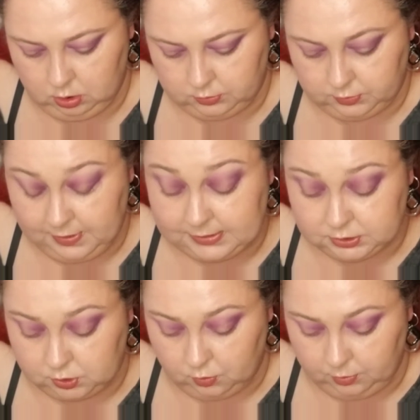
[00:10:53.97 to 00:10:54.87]
So that's
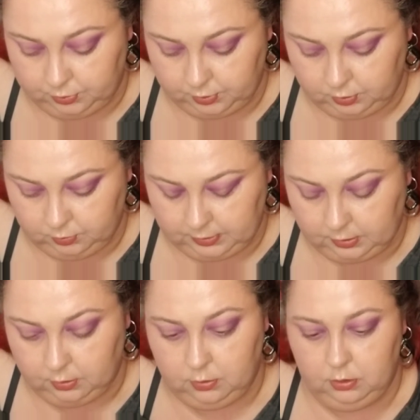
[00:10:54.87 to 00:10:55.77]
going pretty
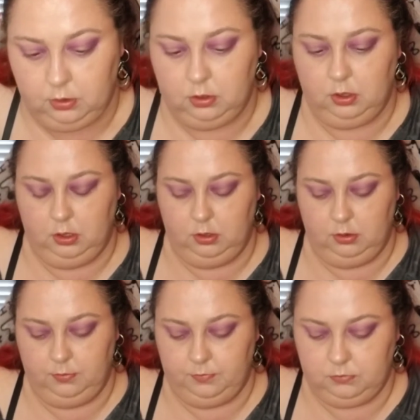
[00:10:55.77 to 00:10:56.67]
well.
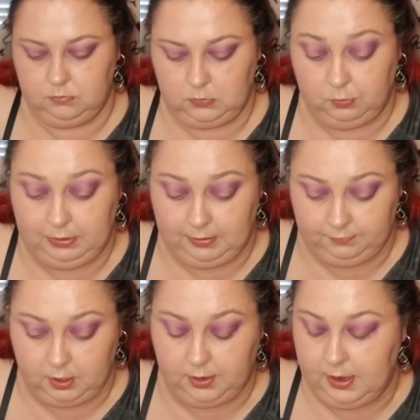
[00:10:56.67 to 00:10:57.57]
We have
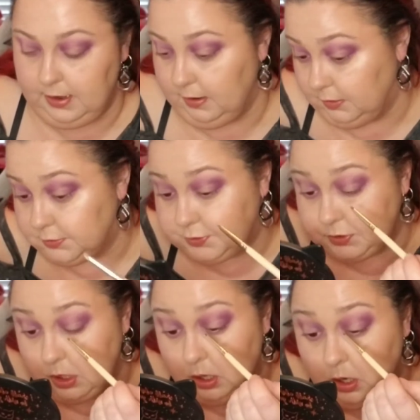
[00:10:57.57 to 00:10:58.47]
got a
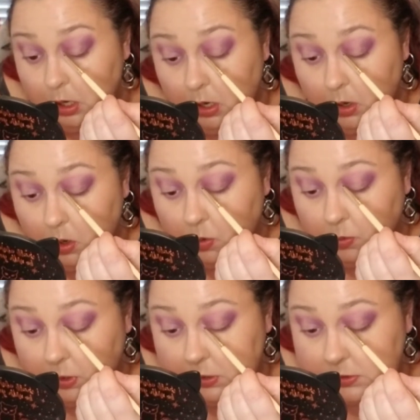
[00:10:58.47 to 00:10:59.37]
house.
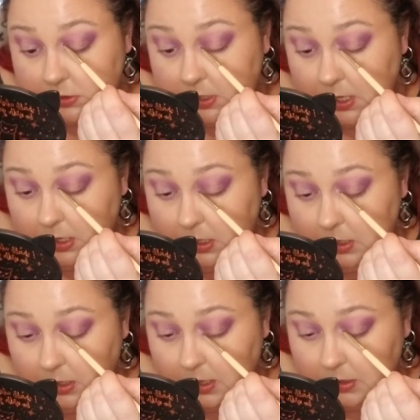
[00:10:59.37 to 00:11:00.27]
We
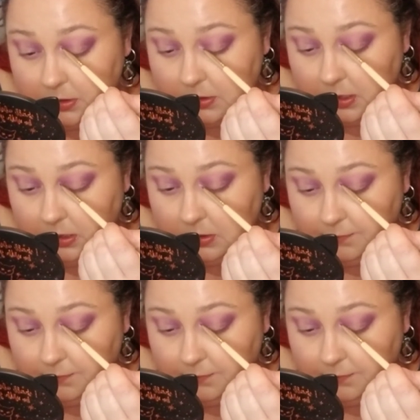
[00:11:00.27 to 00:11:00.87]
sign, I think, the